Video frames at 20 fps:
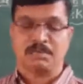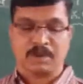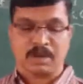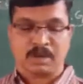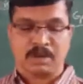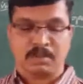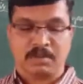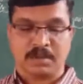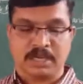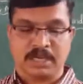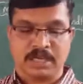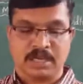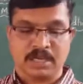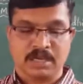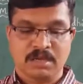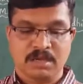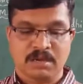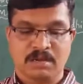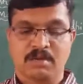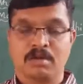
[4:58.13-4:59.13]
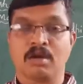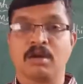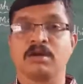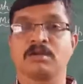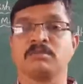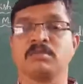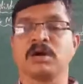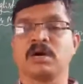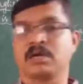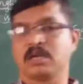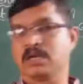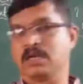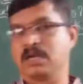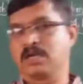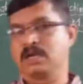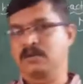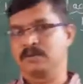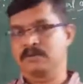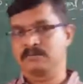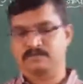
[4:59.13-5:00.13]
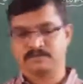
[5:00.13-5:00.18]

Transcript: probably non-moral.